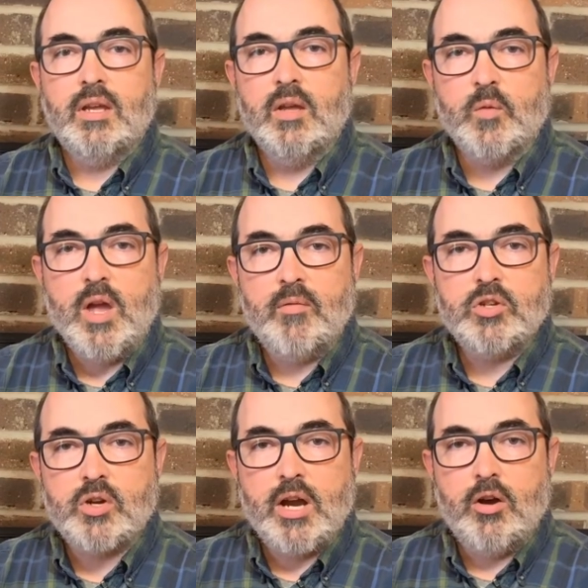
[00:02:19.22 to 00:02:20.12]
if you haven't
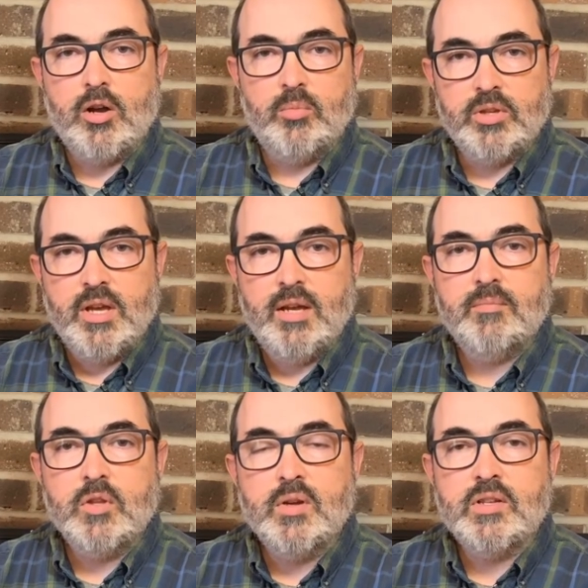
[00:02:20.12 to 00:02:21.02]
tried Audible yet,
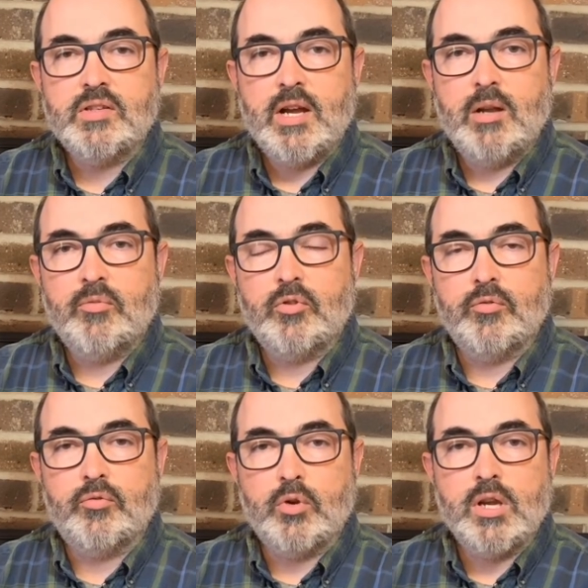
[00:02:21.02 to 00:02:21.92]
you can sign up for a
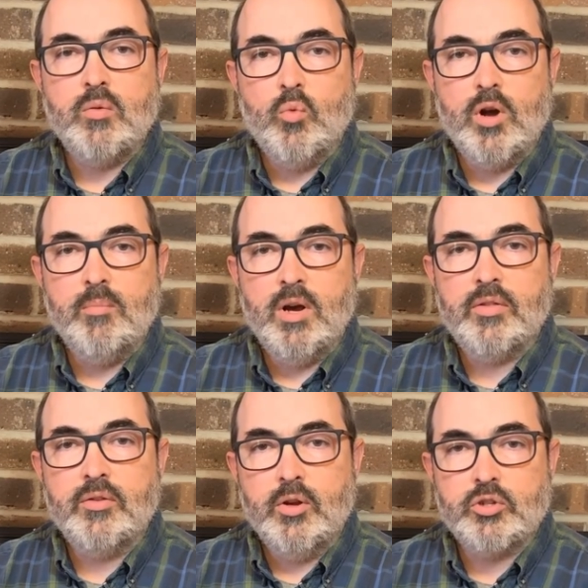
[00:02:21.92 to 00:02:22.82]
free one
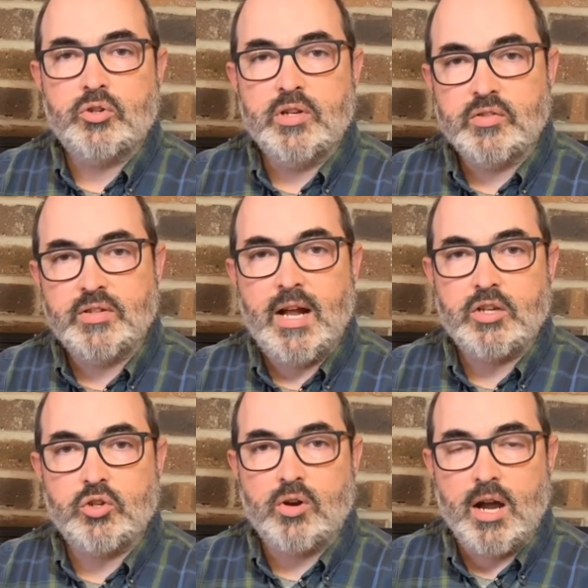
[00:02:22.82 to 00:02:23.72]
month, no strings
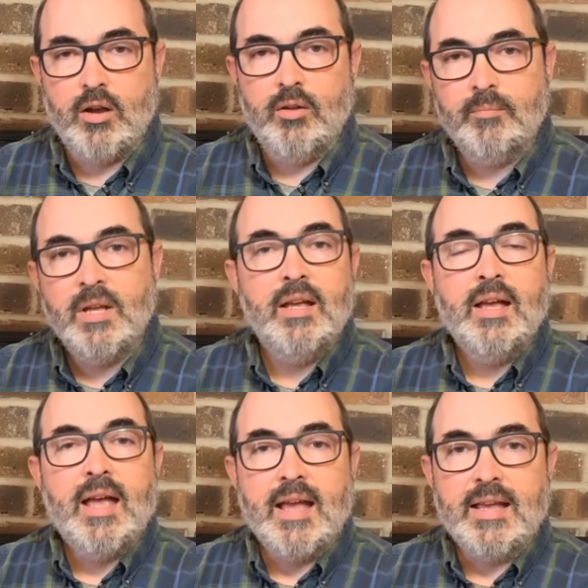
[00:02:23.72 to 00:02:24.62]
attached trial
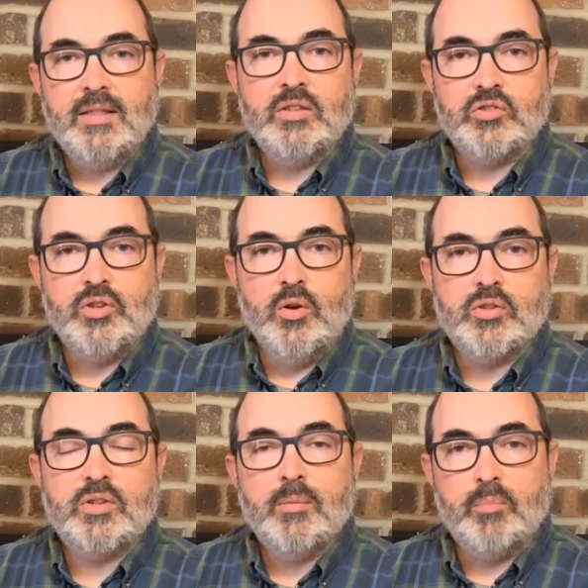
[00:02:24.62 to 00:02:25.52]
and get the
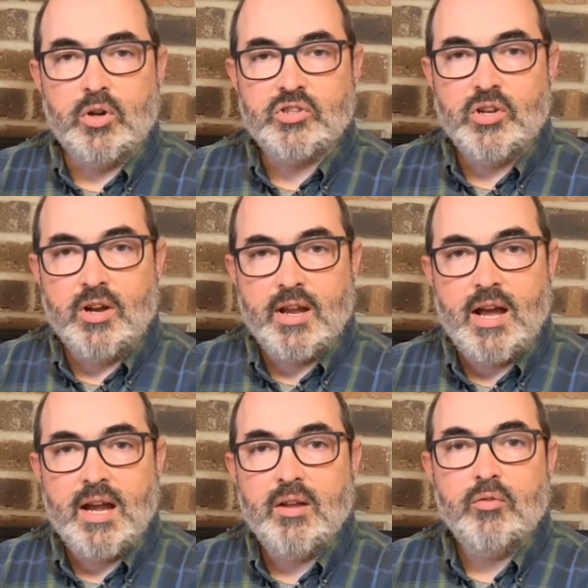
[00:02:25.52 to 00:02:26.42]
Stokes Birdsong
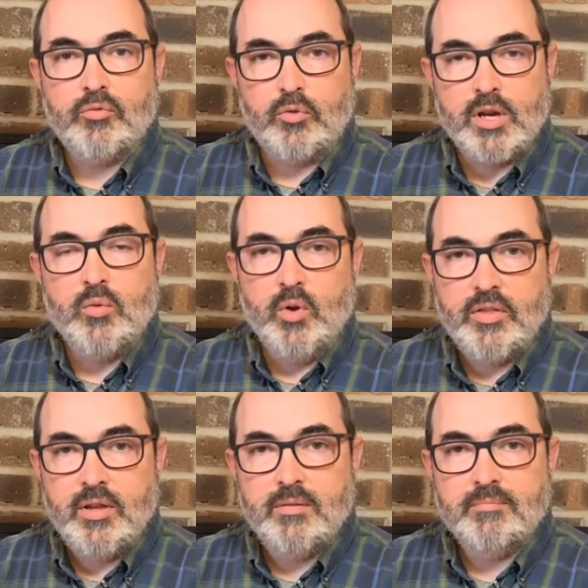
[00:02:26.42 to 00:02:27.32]
Guide free with
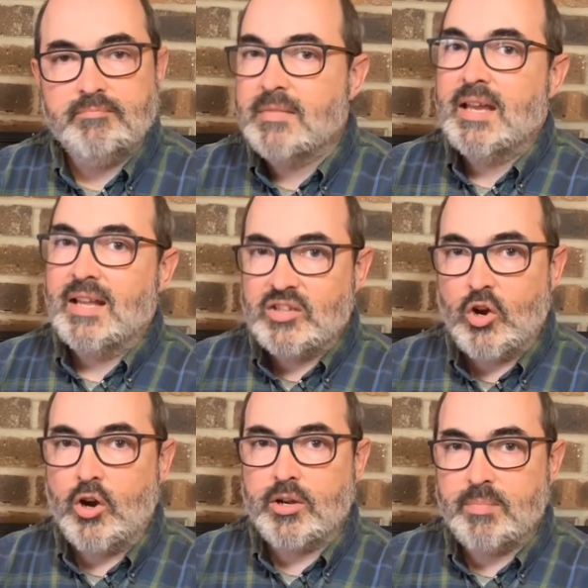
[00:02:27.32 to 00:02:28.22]
it. It's
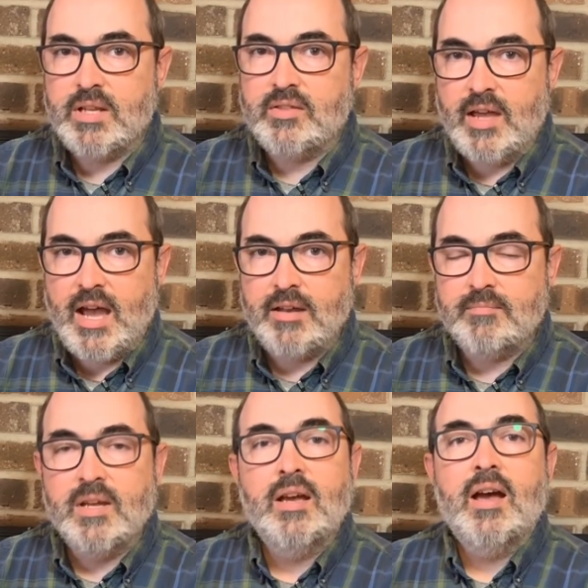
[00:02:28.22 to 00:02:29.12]
hard to beat that.
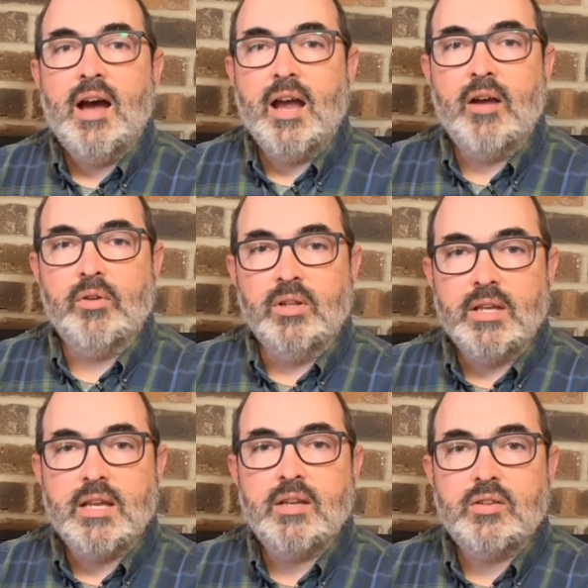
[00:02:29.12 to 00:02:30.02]
I have a
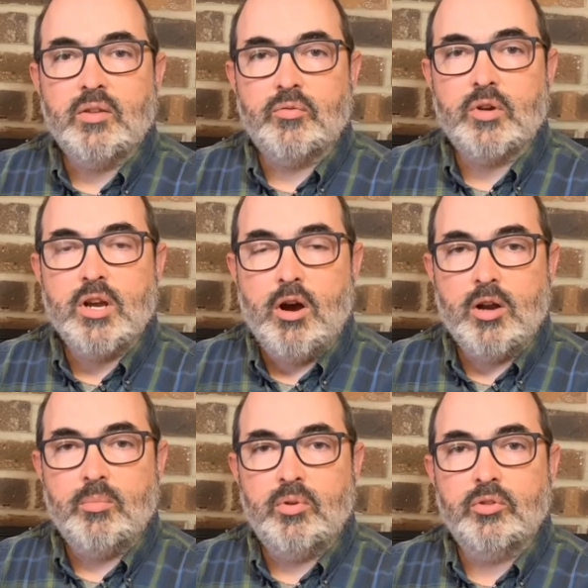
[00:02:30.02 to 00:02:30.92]
link to the free
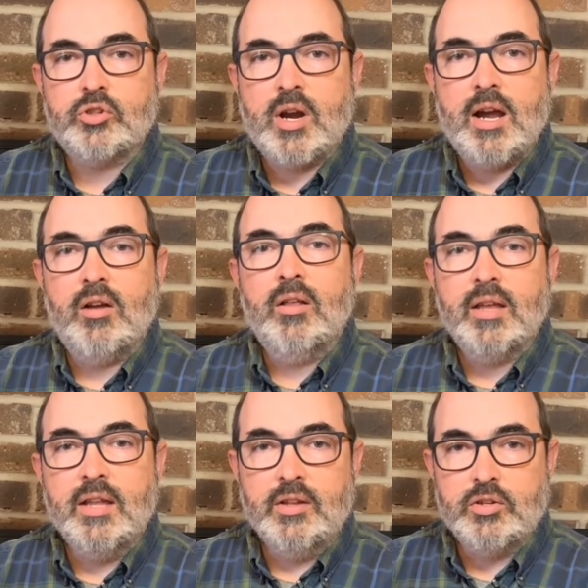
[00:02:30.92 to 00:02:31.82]
Audible trial
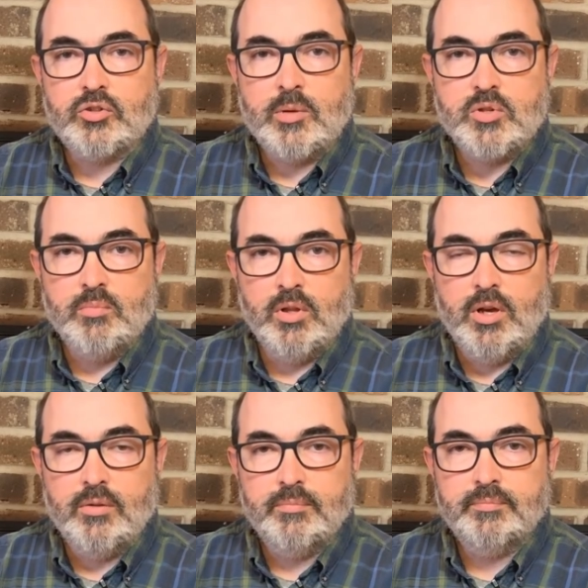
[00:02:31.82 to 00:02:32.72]
in the description below.